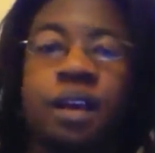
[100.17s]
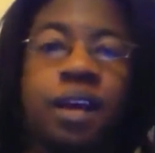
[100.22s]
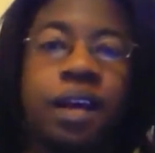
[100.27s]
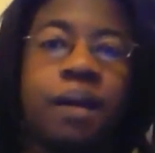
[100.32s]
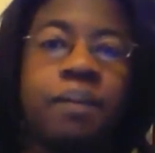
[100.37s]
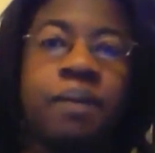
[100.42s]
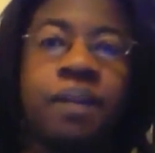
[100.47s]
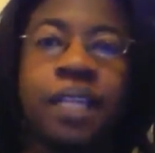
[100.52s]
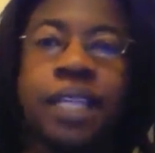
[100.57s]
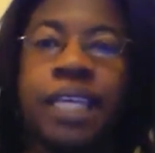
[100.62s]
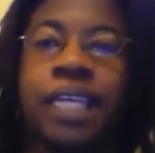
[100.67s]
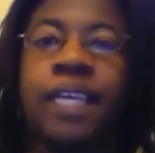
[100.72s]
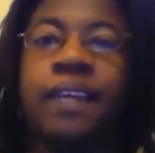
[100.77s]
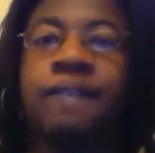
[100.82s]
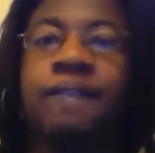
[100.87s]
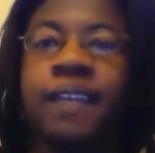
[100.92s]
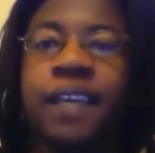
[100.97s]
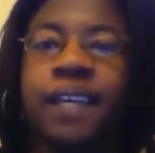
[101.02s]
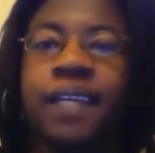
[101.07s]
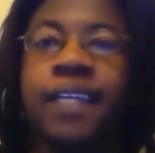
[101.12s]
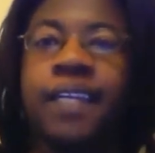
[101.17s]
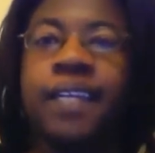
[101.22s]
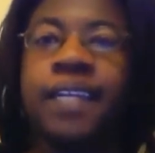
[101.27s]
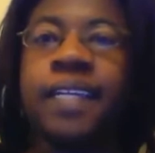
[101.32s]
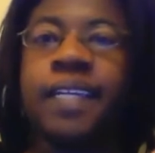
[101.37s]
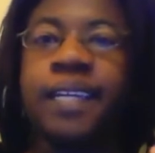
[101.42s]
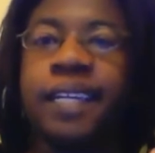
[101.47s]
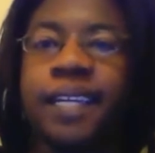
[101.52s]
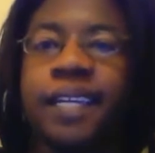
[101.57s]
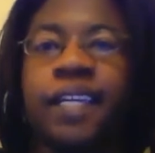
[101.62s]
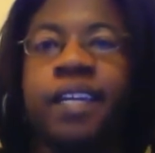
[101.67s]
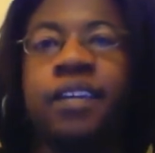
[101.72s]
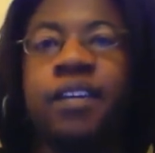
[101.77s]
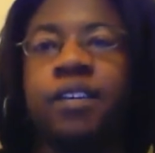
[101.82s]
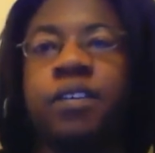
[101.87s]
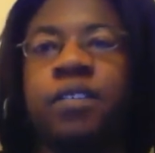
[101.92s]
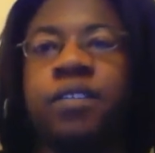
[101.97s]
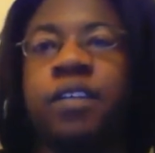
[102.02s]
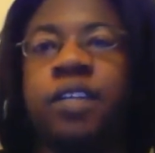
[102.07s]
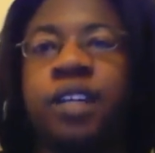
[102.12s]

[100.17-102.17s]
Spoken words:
I believe that then and there,